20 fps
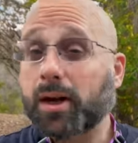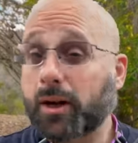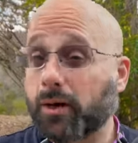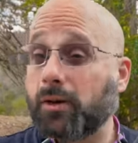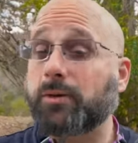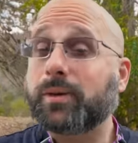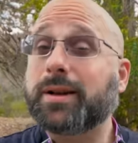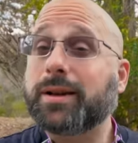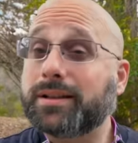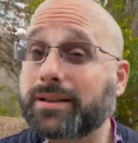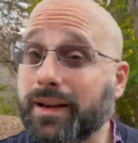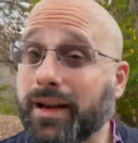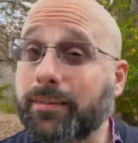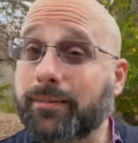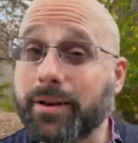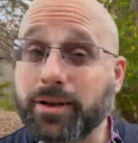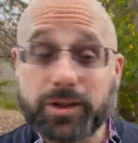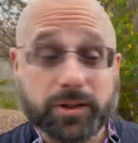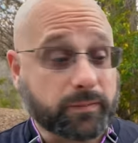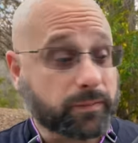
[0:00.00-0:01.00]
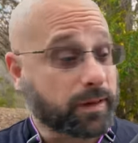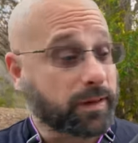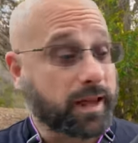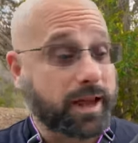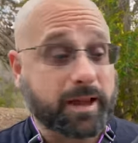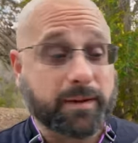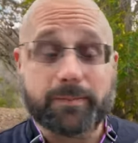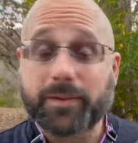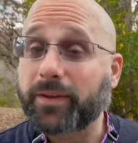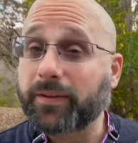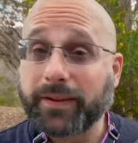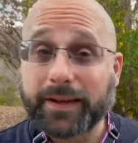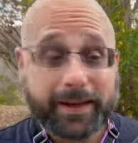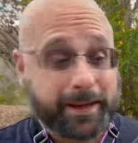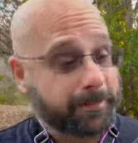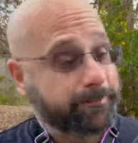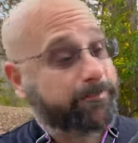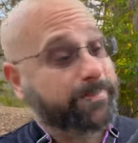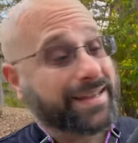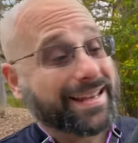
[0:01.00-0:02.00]
Oh, did I mention
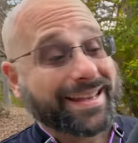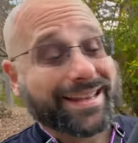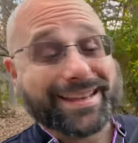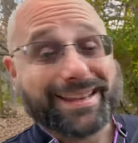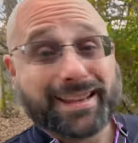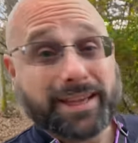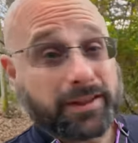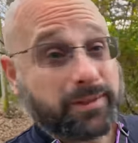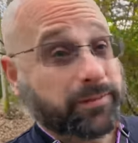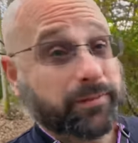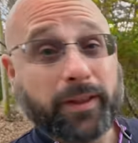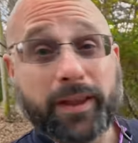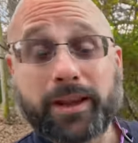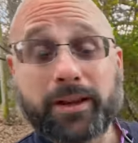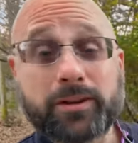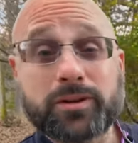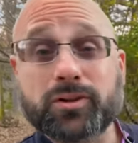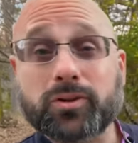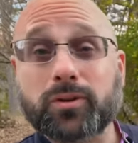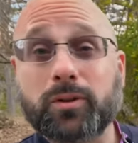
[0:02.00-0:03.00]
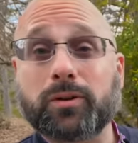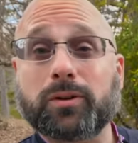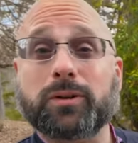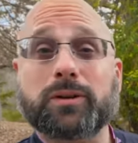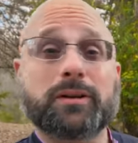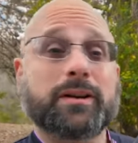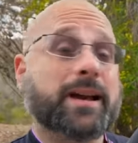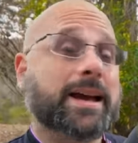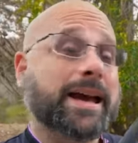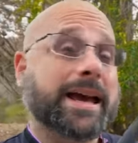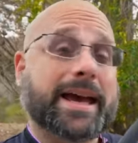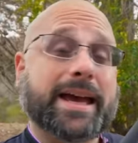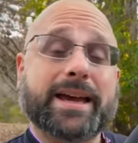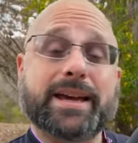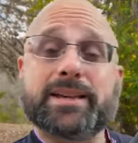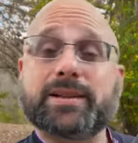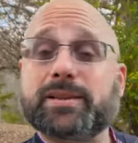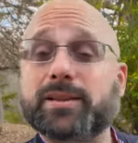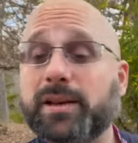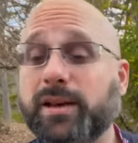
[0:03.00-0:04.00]
reliability? This flight controller
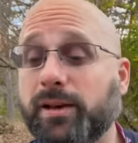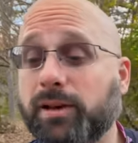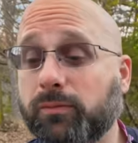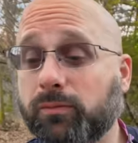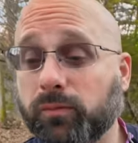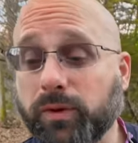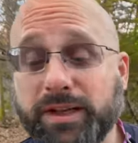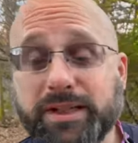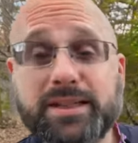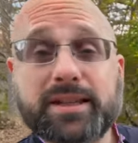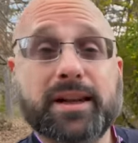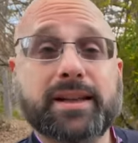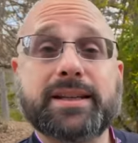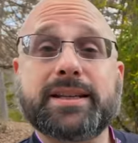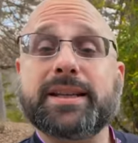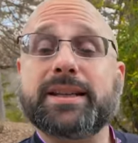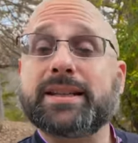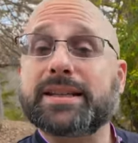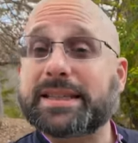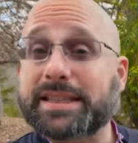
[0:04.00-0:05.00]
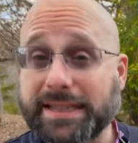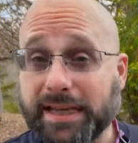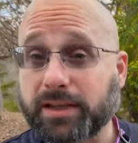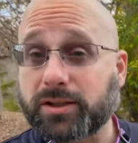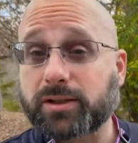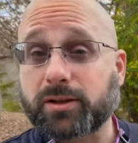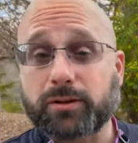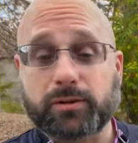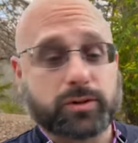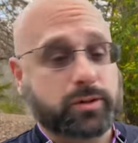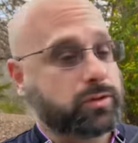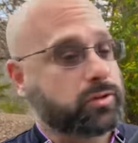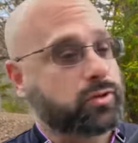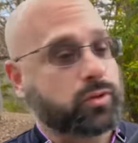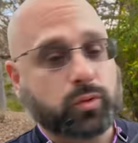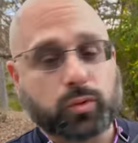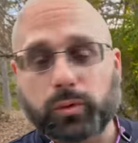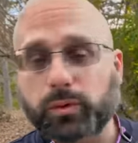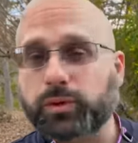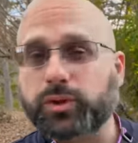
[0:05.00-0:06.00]
has redundant sensors,
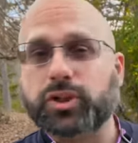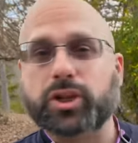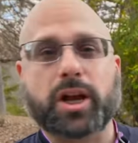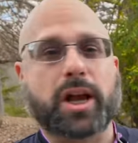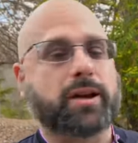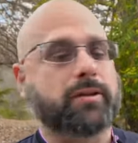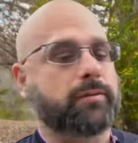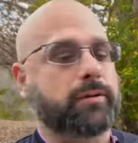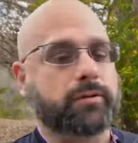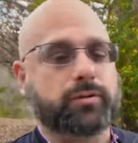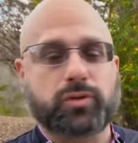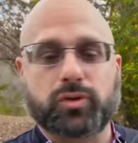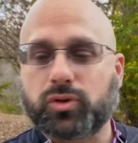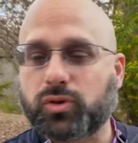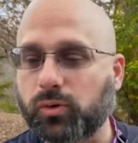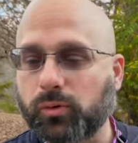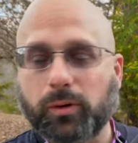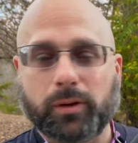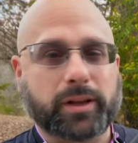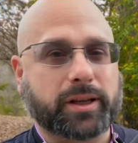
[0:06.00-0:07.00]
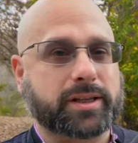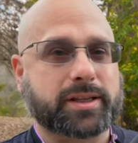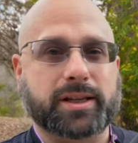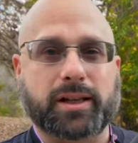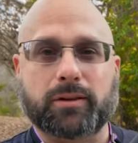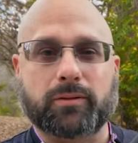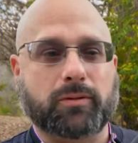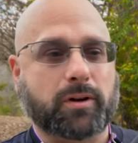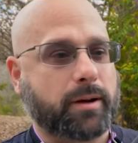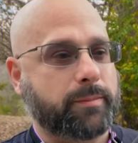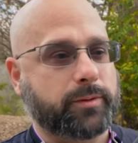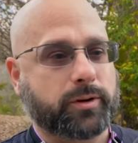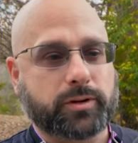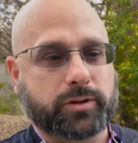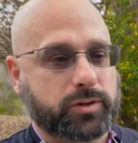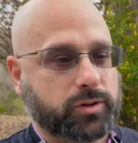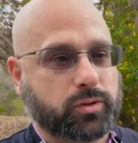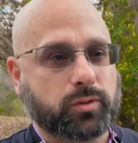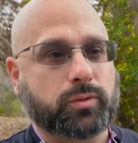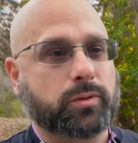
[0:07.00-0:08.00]
dual gyros, dual
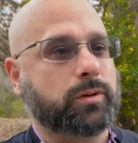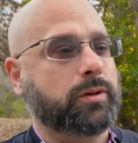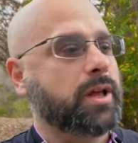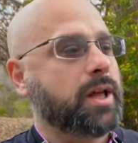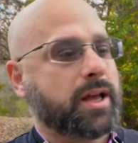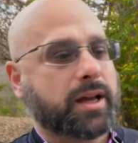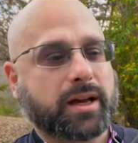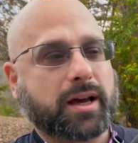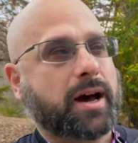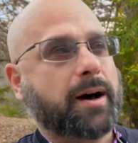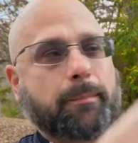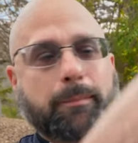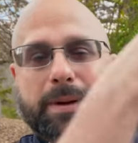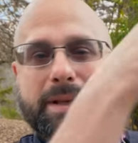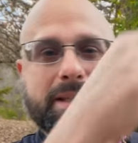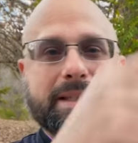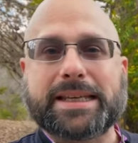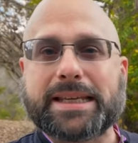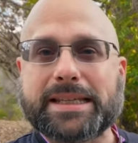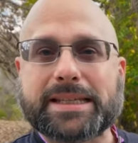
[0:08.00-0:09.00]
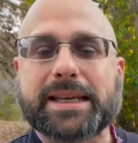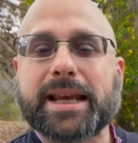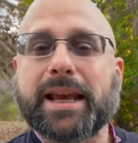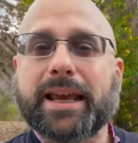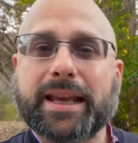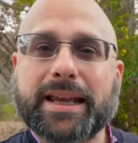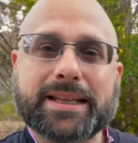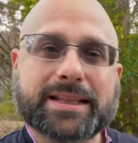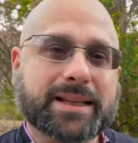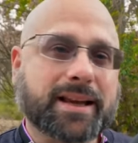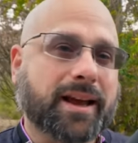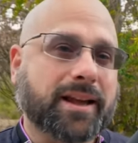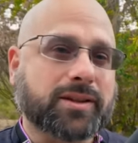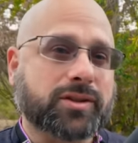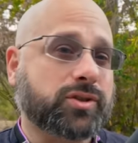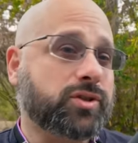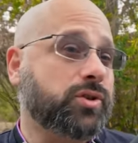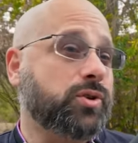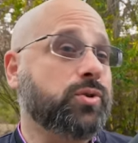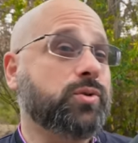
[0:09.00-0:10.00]
accelerometers, dual compasses. It's
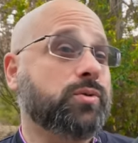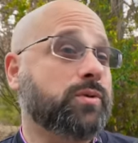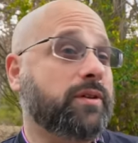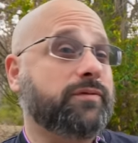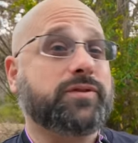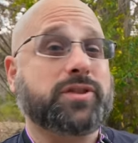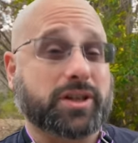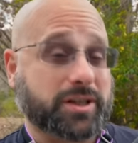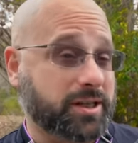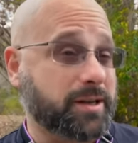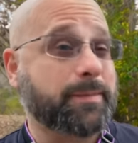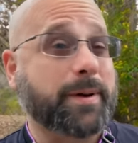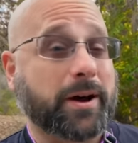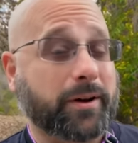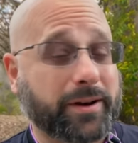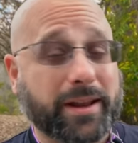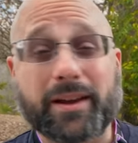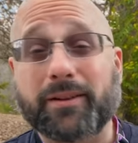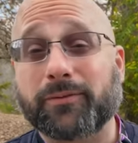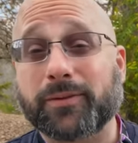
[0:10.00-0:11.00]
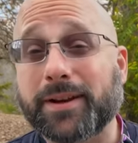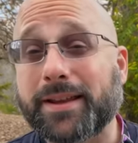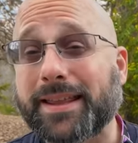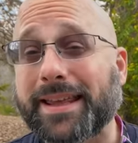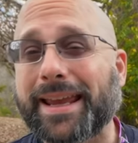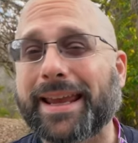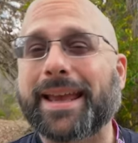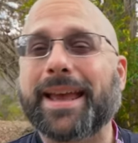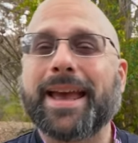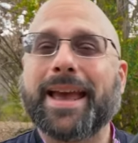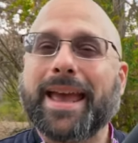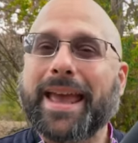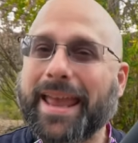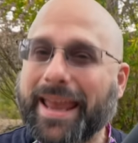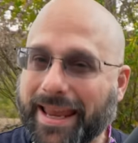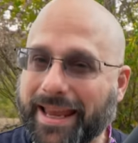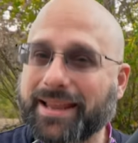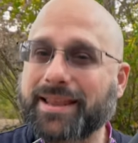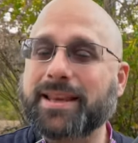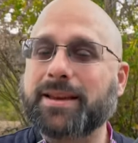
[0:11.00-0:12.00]
got two of just about everything
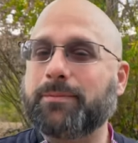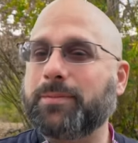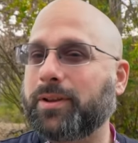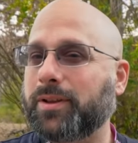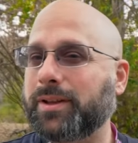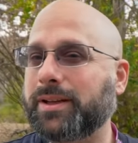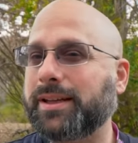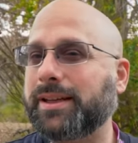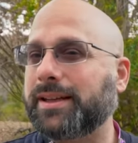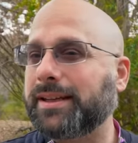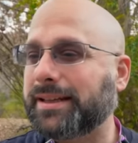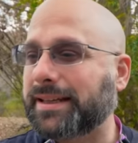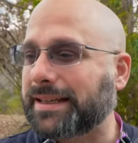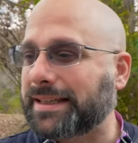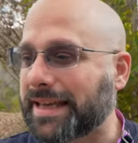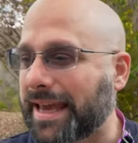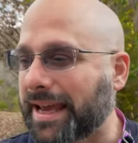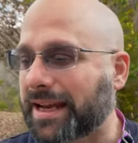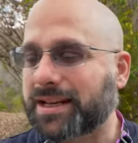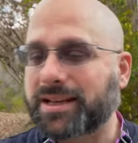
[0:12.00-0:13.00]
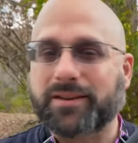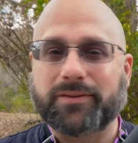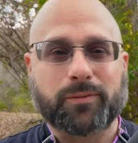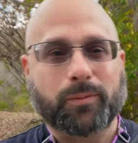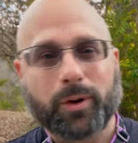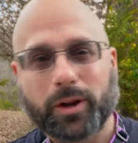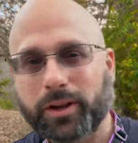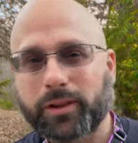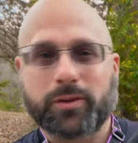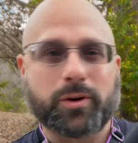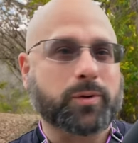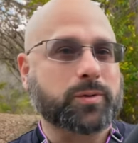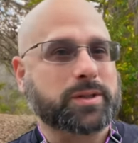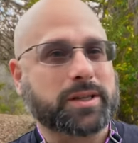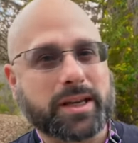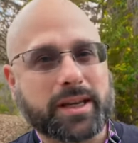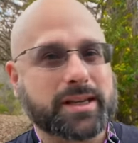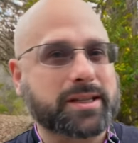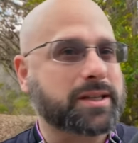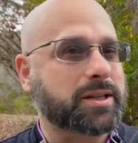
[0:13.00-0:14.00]
and the ability to detect if one of those
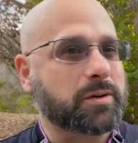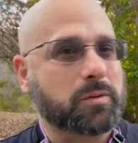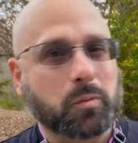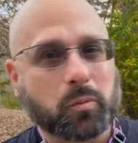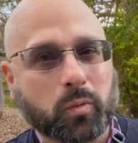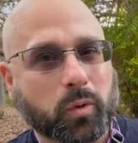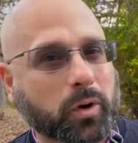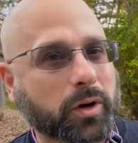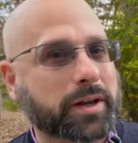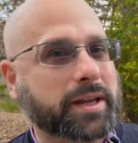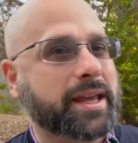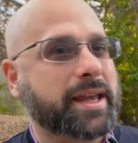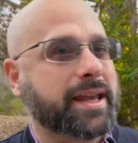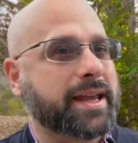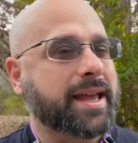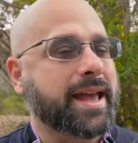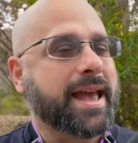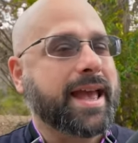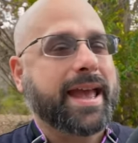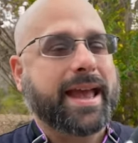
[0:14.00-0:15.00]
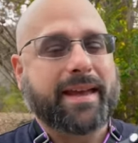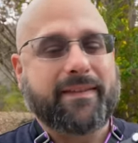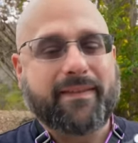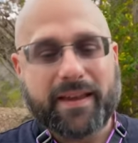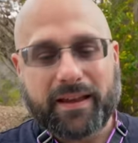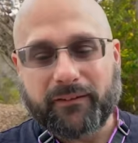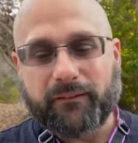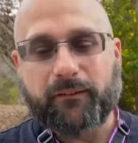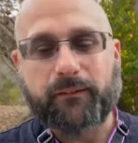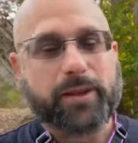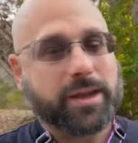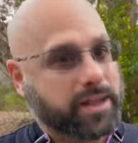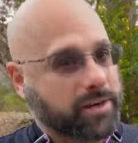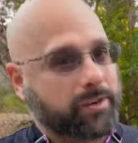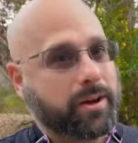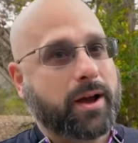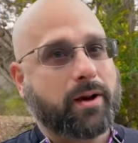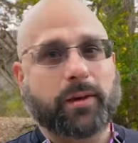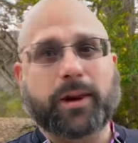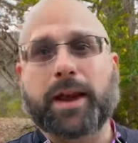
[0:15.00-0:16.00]
isn't working and then figure
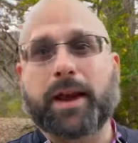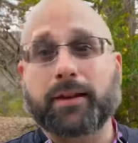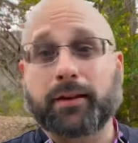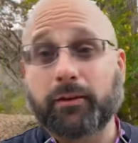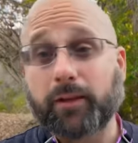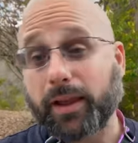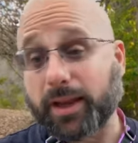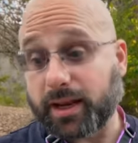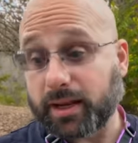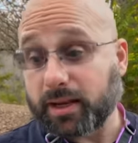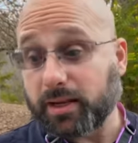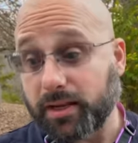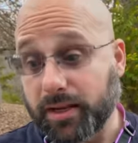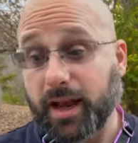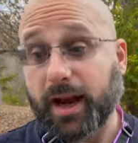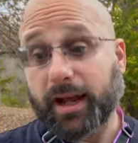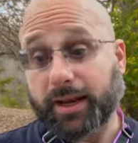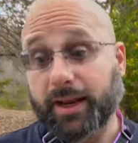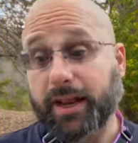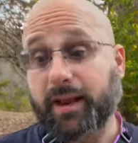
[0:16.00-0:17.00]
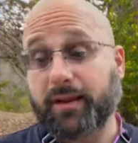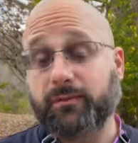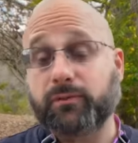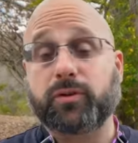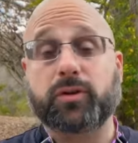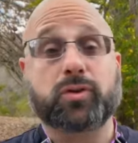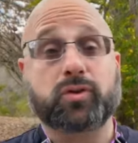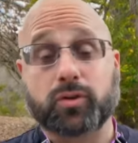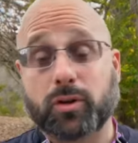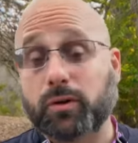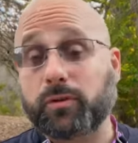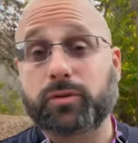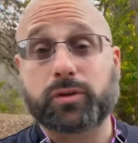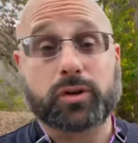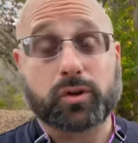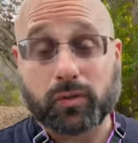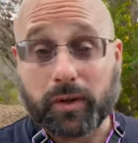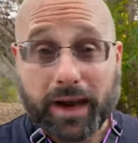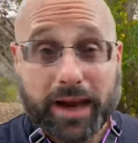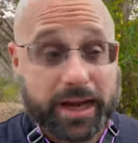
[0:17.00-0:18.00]
out how to like not have the drone
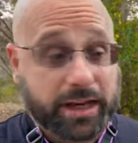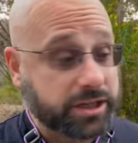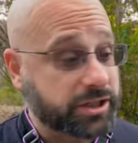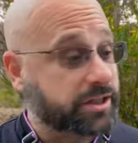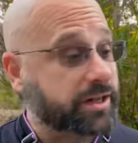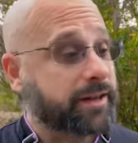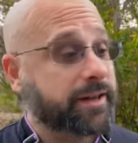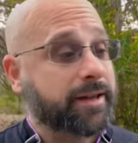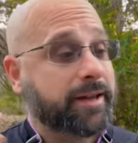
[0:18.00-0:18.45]
crash.